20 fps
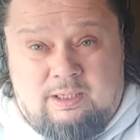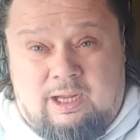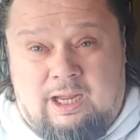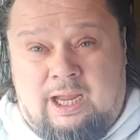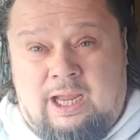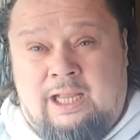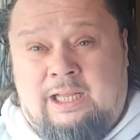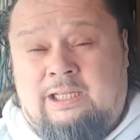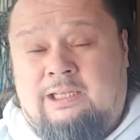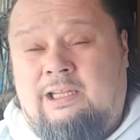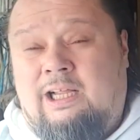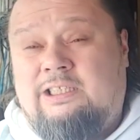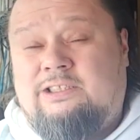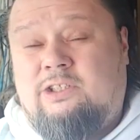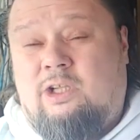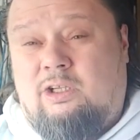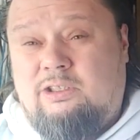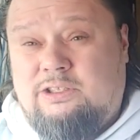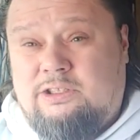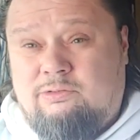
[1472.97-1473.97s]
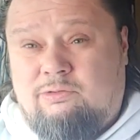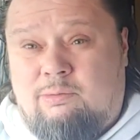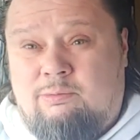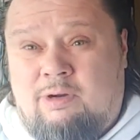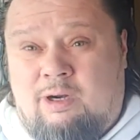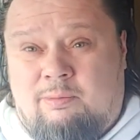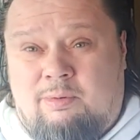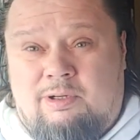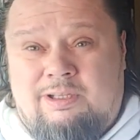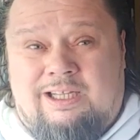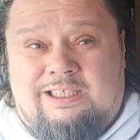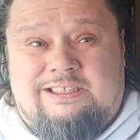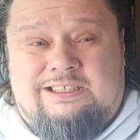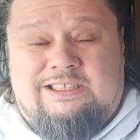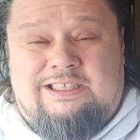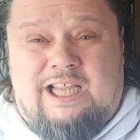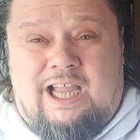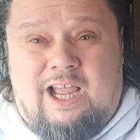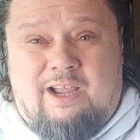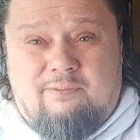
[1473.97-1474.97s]
And let's also remember that
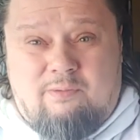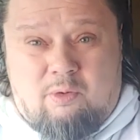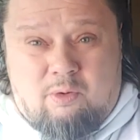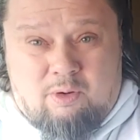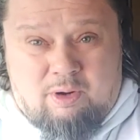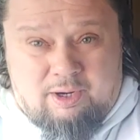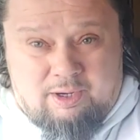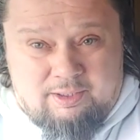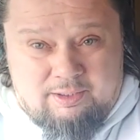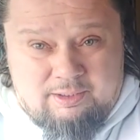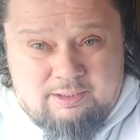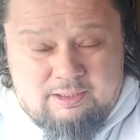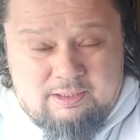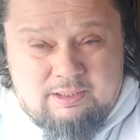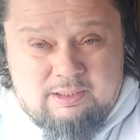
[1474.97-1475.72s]
Savoy